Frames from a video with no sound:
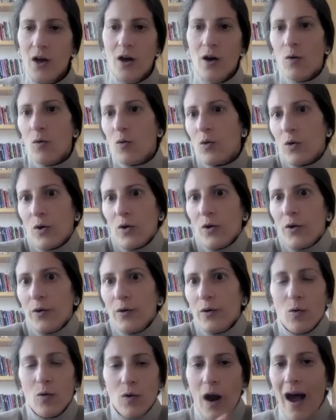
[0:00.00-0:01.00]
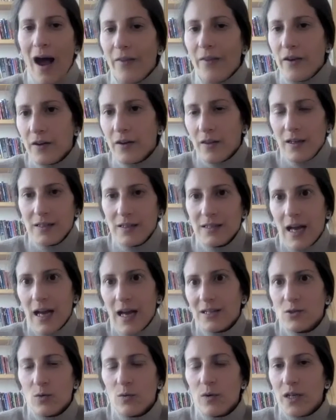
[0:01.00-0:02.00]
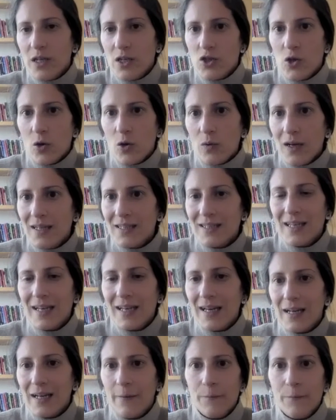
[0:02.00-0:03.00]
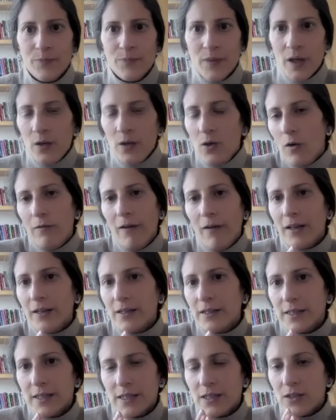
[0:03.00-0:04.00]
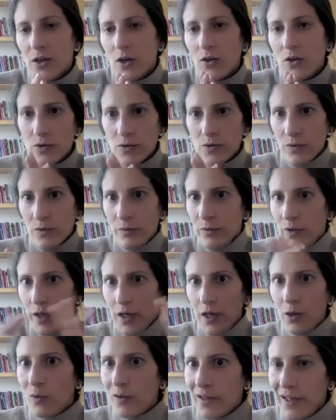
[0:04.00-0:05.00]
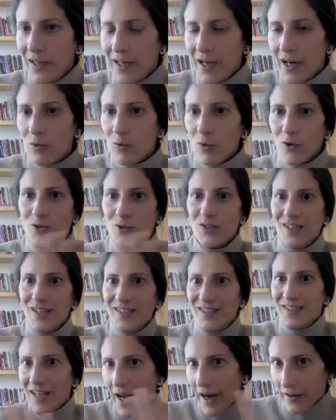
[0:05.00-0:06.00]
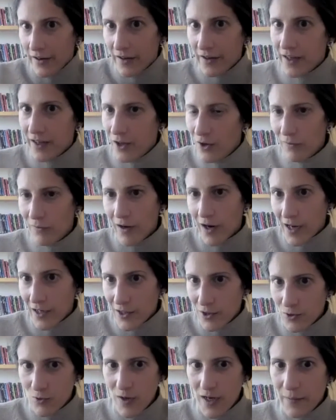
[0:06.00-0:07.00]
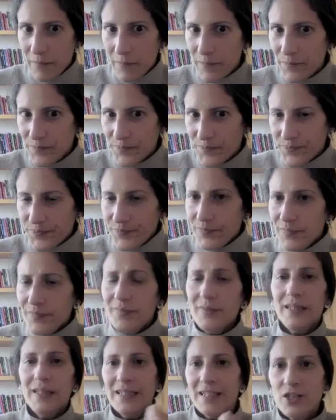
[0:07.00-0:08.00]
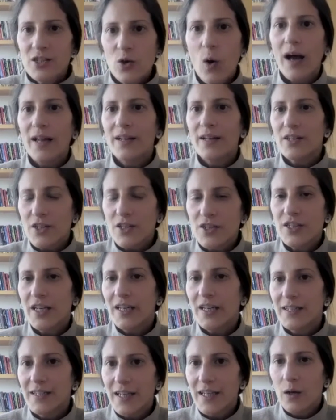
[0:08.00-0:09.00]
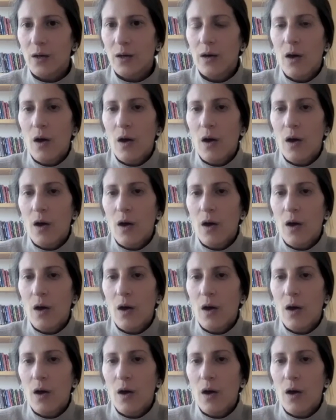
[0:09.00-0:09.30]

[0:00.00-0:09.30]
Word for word: or, or other things has already shown us that, you know, violence does not distribute equally across the entirety of a country. And so understanding,